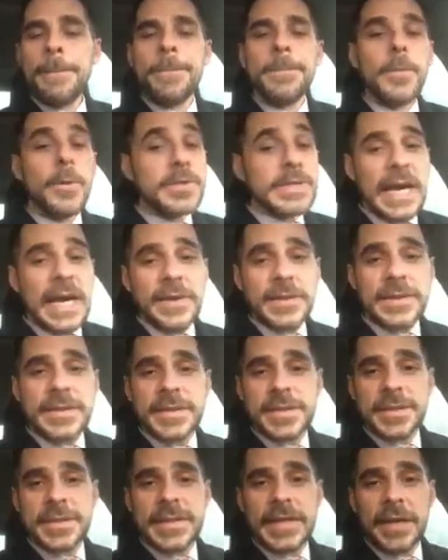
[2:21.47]
most
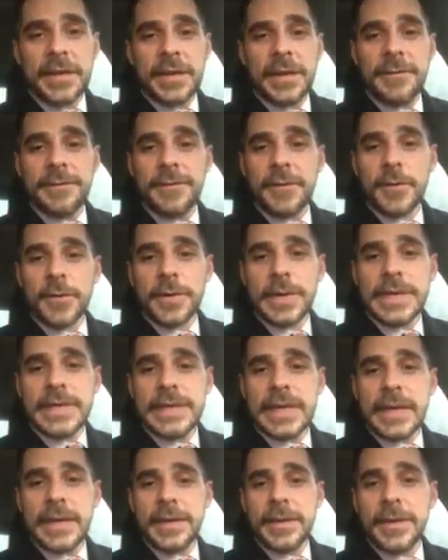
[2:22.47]
houses are selling at full
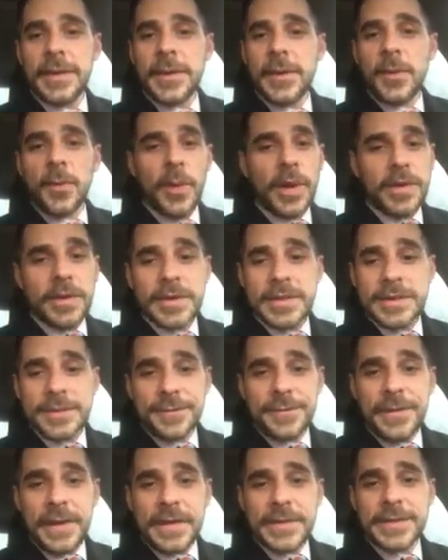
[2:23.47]
retail, whether it's a
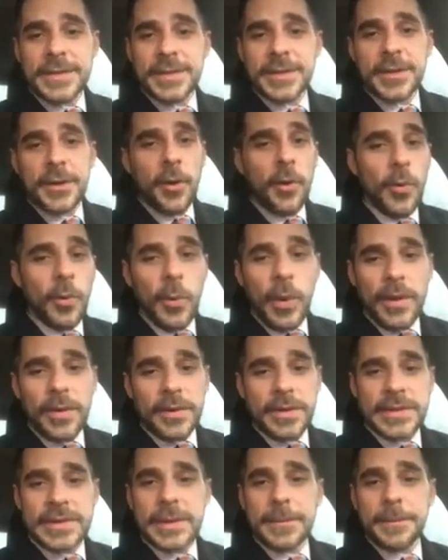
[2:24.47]
fixer or
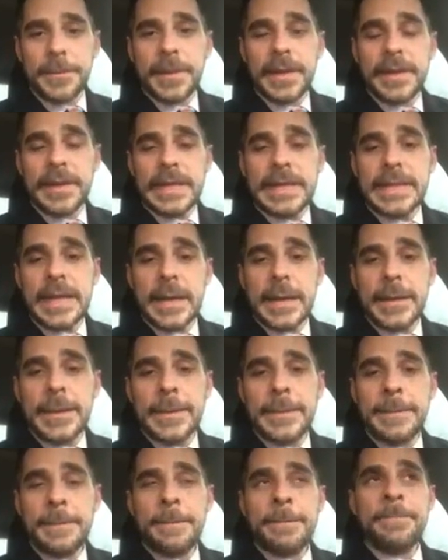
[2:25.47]
whether it's completely
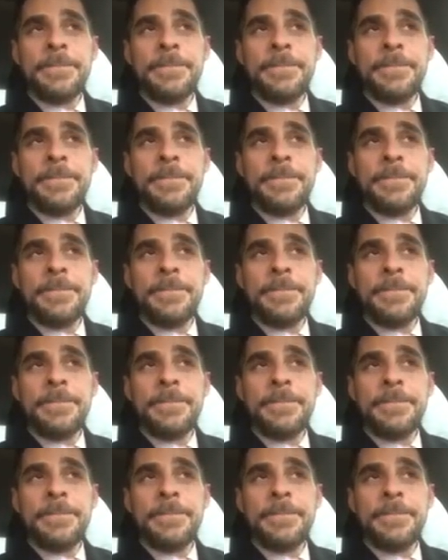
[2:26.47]
done.